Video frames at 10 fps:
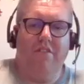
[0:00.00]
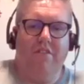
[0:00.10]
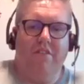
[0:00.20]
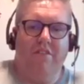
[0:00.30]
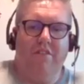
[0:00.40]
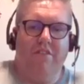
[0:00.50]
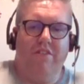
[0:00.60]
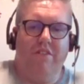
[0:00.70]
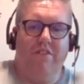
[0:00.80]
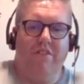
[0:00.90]

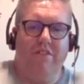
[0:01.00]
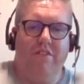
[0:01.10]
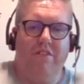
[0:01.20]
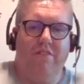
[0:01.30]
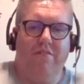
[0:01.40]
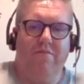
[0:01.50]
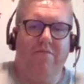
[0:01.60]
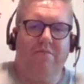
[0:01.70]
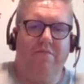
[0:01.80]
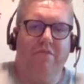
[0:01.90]

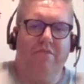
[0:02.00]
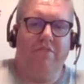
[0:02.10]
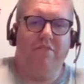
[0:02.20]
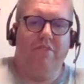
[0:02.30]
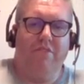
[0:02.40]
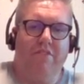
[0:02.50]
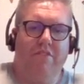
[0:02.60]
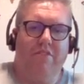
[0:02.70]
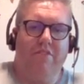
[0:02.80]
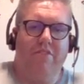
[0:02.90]

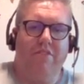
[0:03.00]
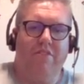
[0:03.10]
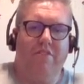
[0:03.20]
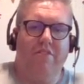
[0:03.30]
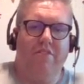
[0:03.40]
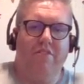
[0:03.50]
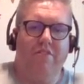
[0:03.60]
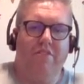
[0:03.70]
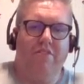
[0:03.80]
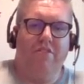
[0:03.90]

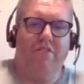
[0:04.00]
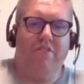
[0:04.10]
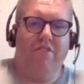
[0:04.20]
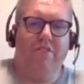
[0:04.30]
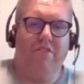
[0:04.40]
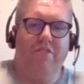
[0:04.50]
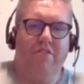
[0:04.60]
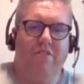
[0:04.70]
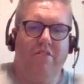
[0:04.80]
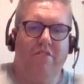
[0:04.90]

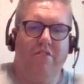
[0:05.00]
[no speech]